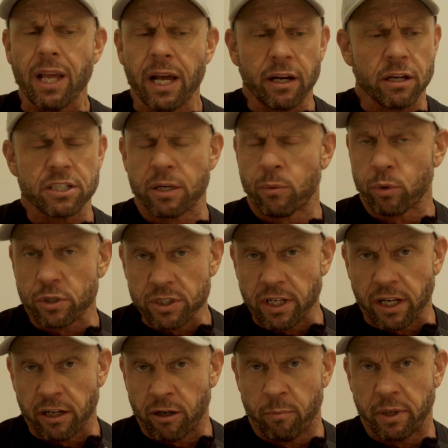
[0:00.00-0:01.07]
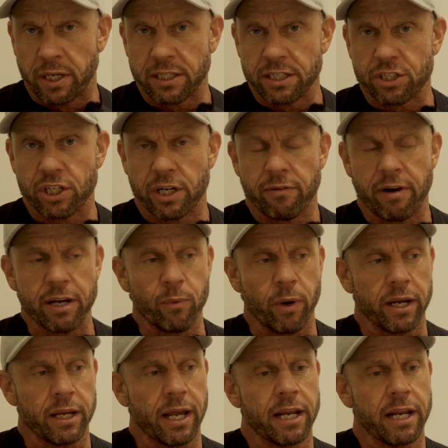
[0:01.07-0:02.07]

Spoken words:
And I said I wasn't going to compete this year anyway,